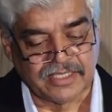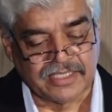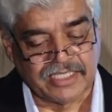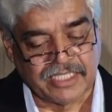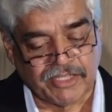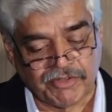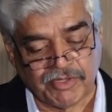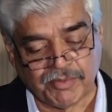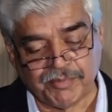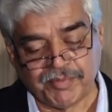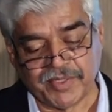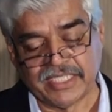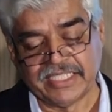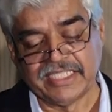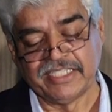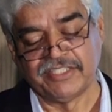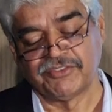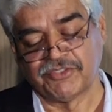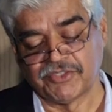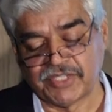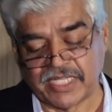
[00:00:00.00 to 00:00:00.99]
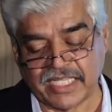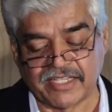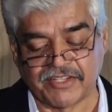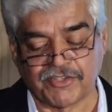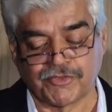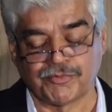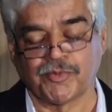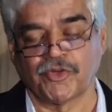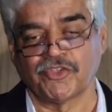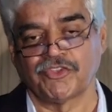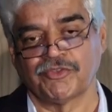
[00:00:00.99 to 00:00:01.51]
Developer needs to take
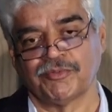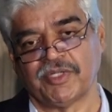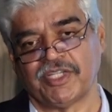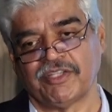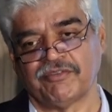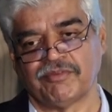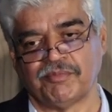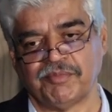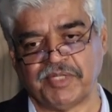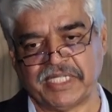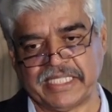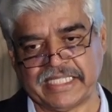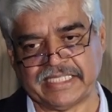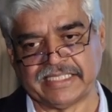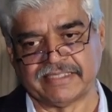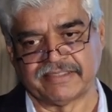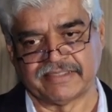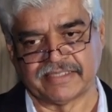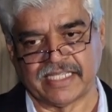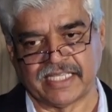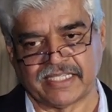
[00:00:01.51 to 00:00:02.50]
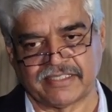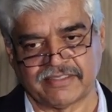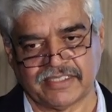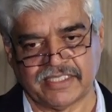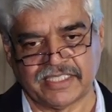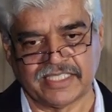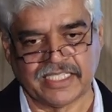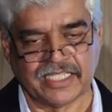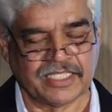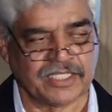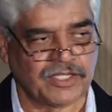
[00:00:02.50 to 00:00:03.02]
responsibility for mitigation action.
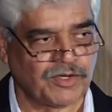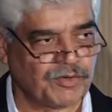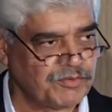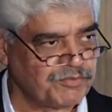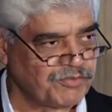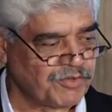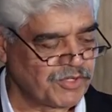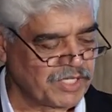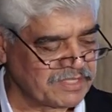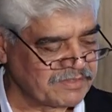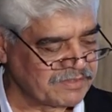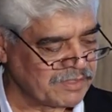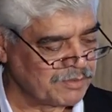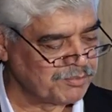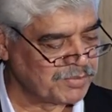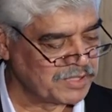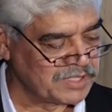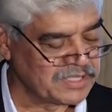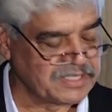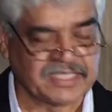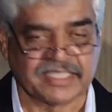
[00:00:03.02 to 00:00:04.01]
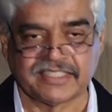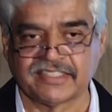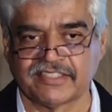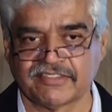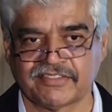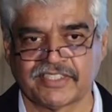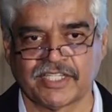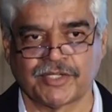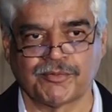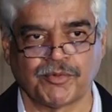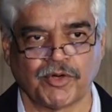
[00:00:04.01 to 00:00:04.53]
Again, now for example, the
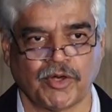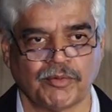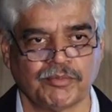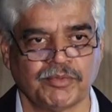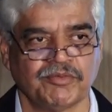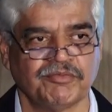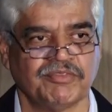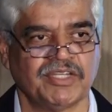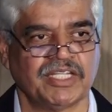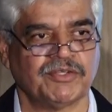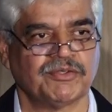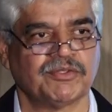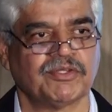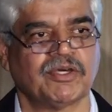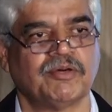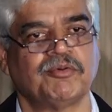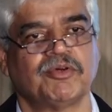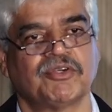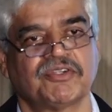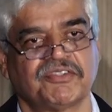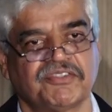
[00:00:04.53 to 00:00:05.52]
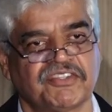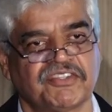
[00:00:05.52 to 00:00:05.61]
Chhattisgarh problem where you know about